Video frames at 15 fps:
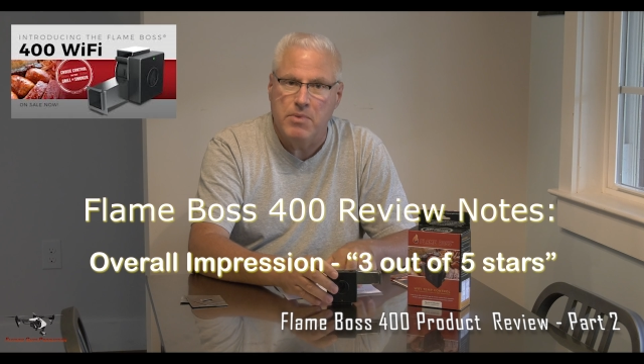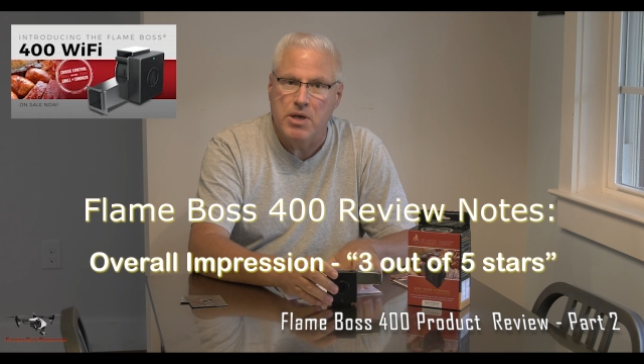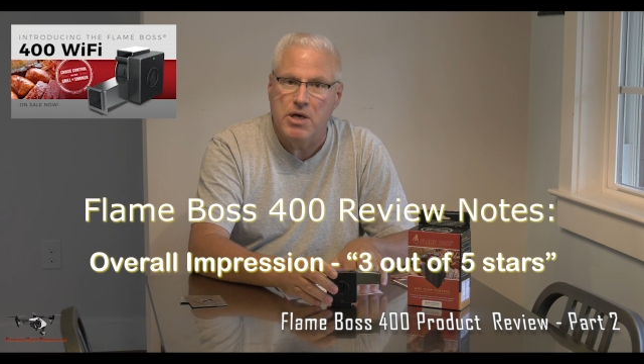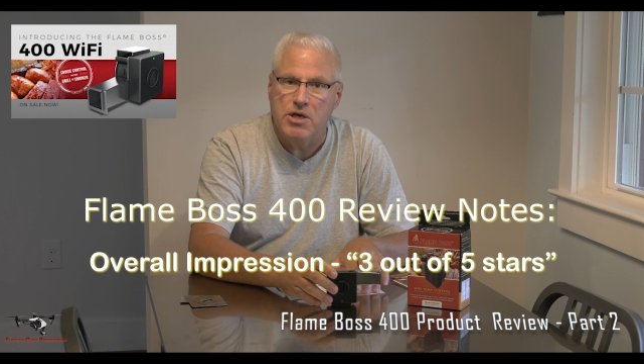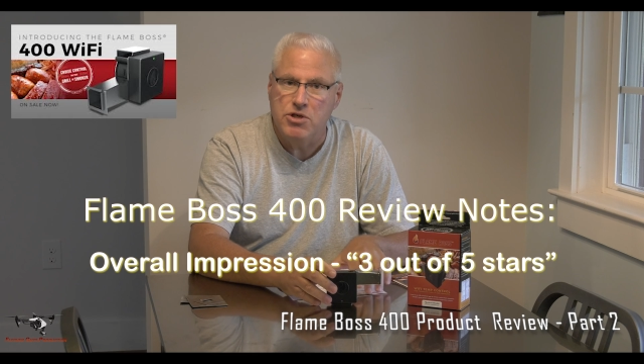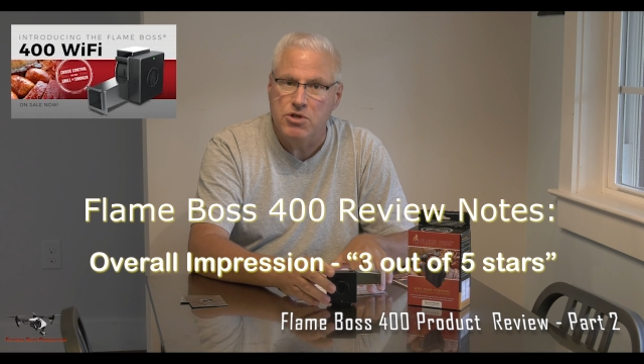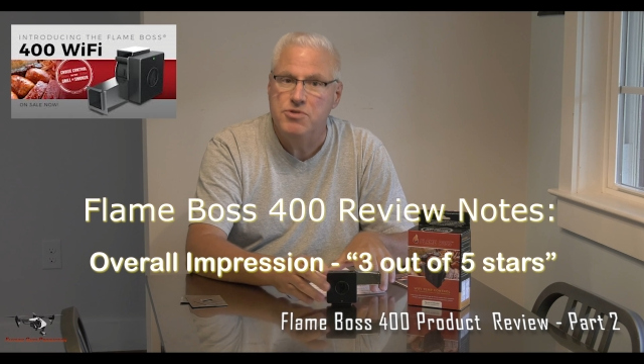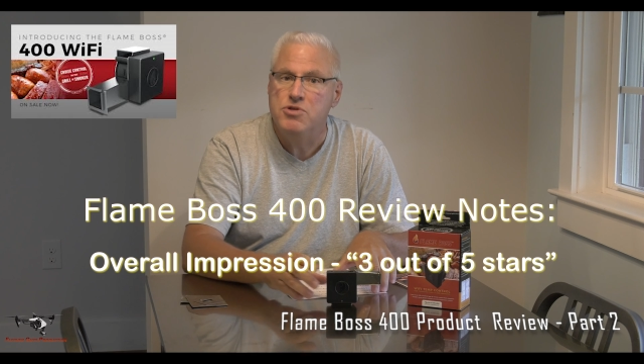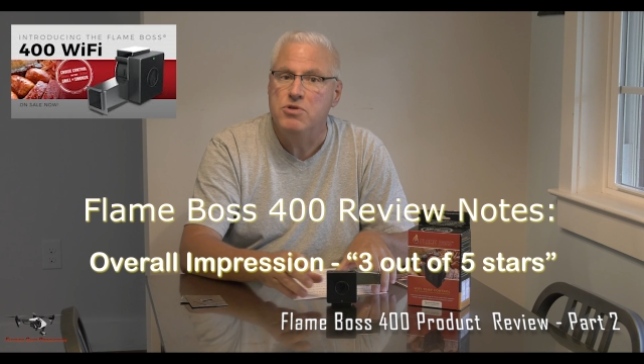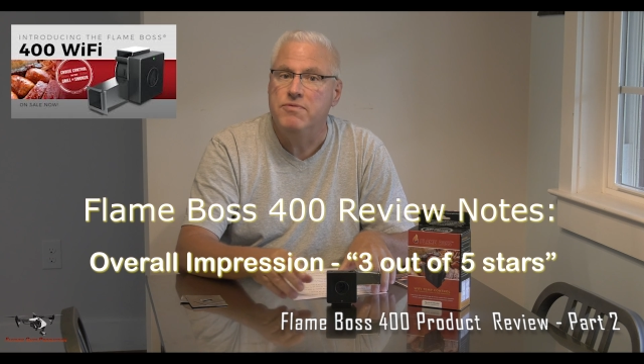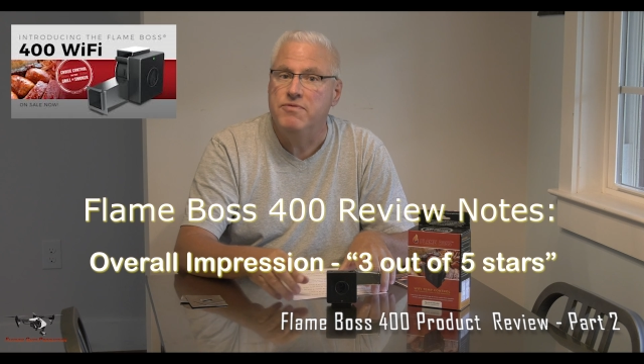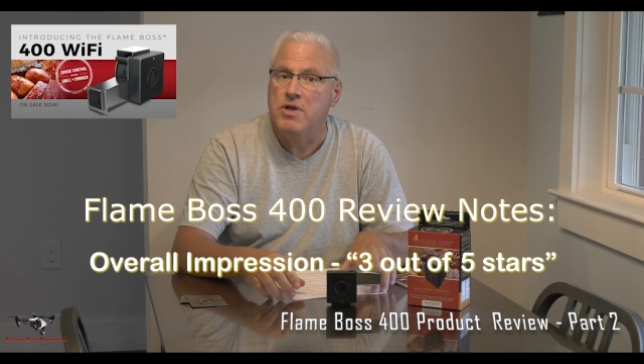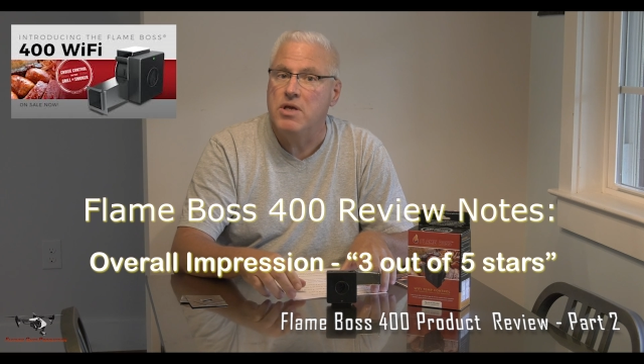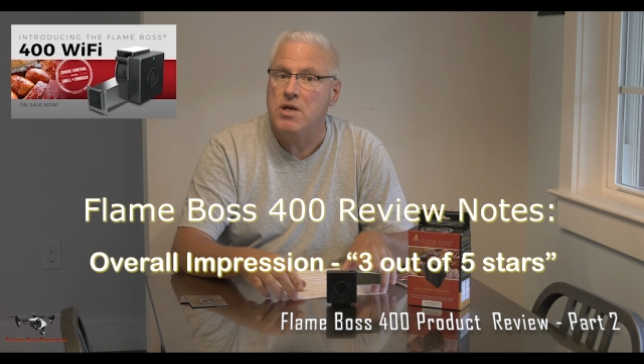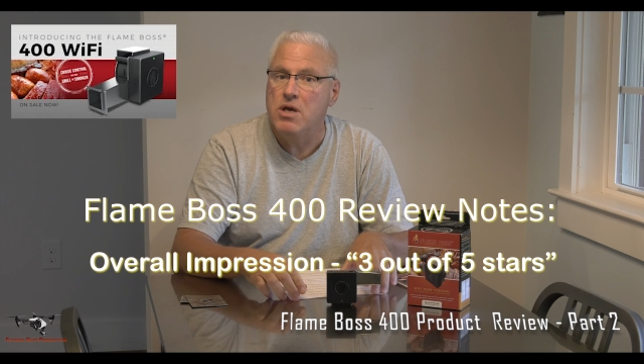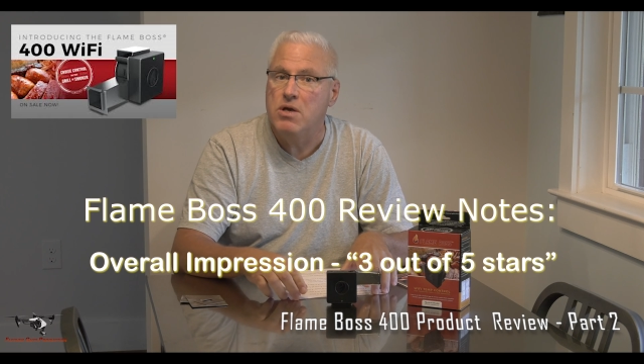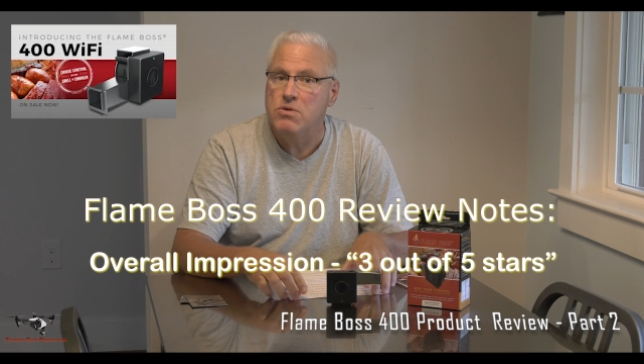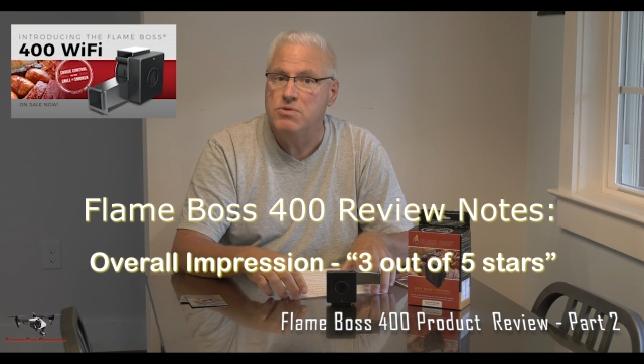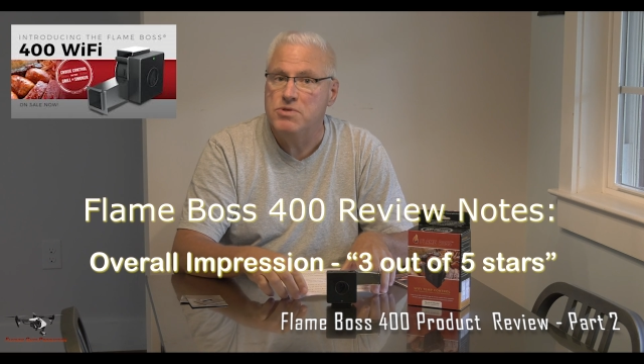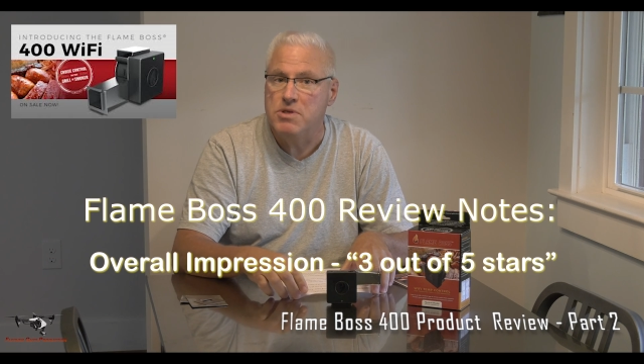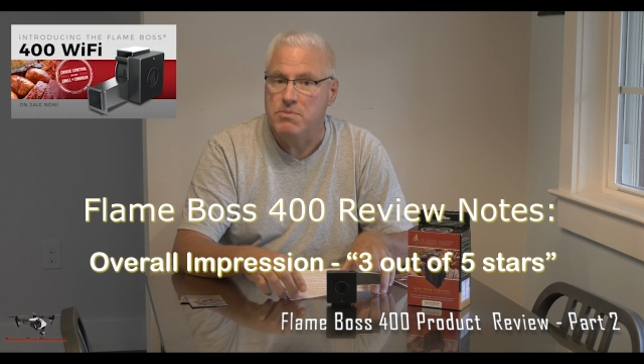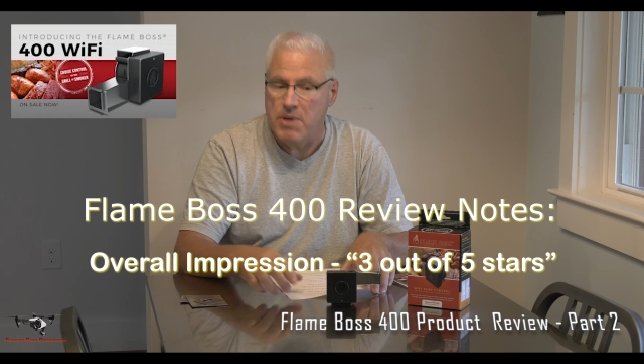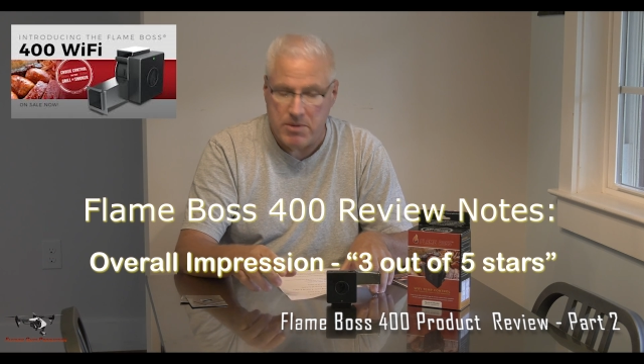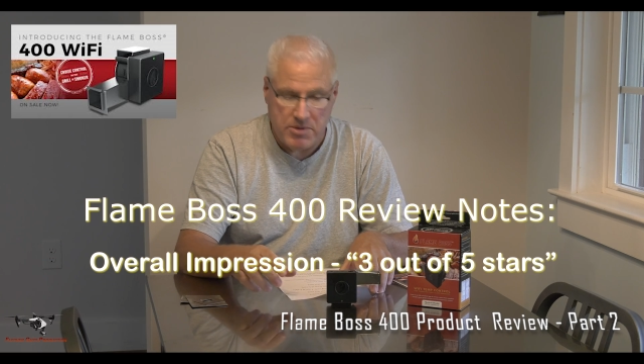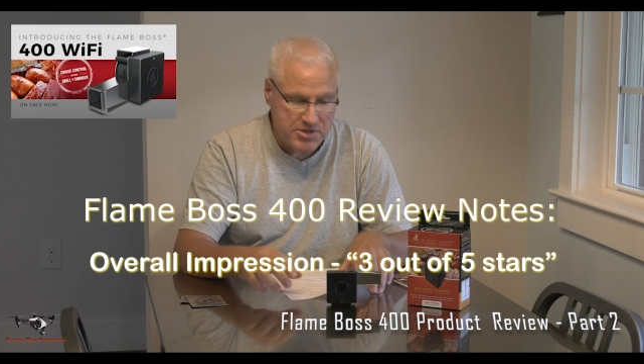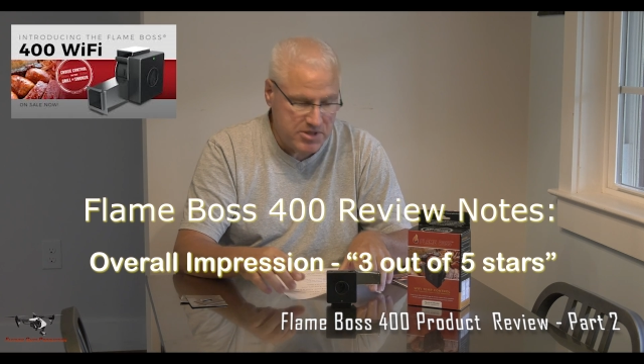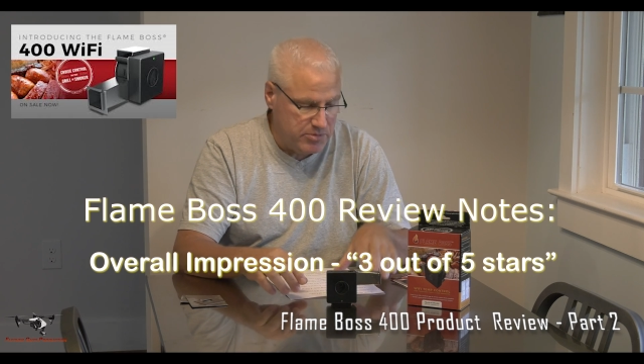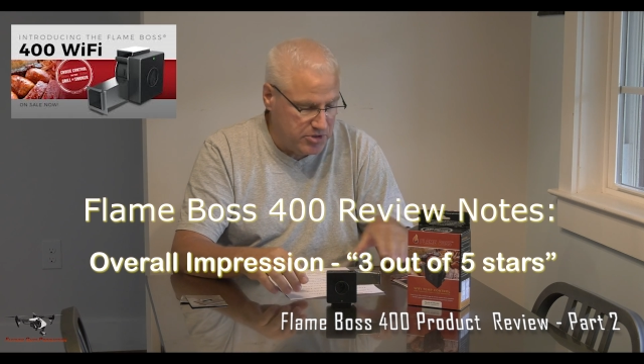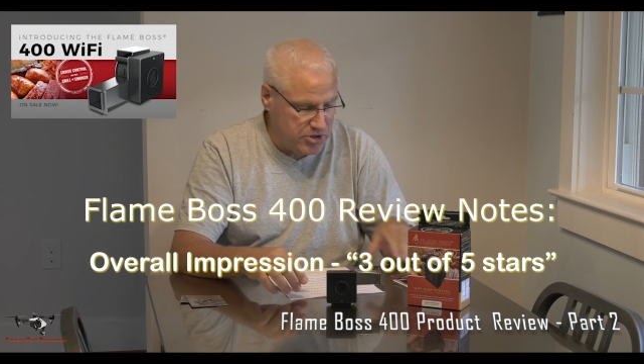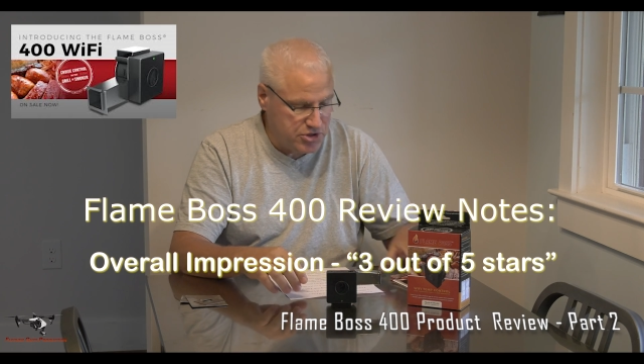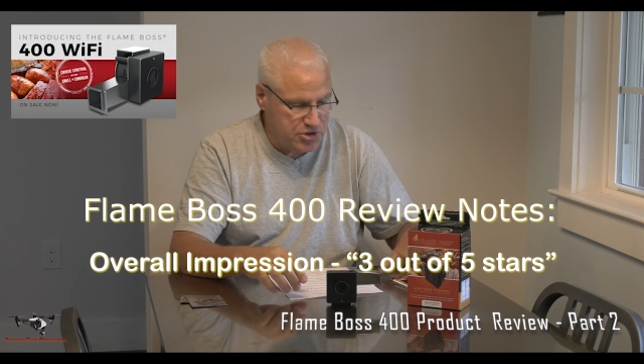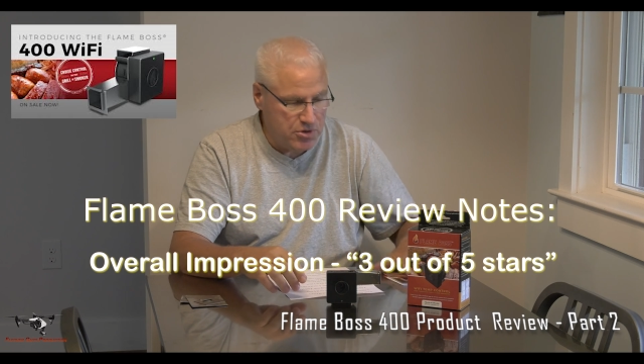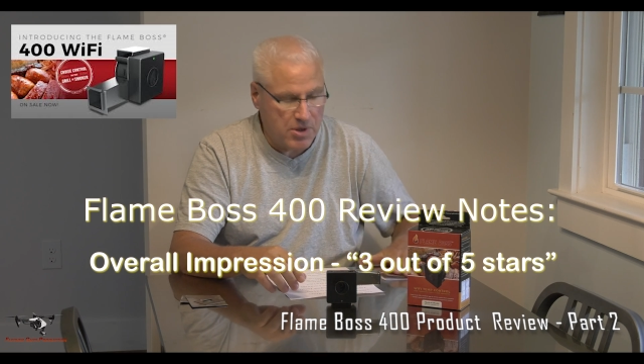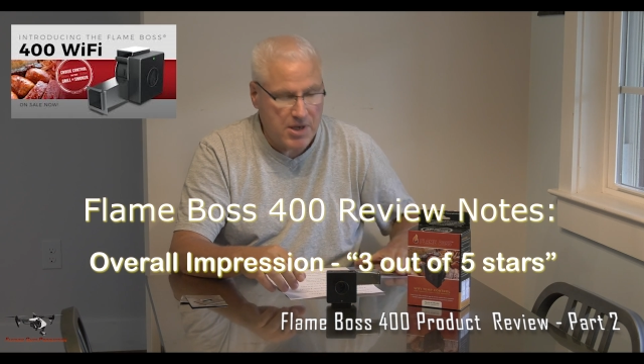YouTube videos and maybe some additional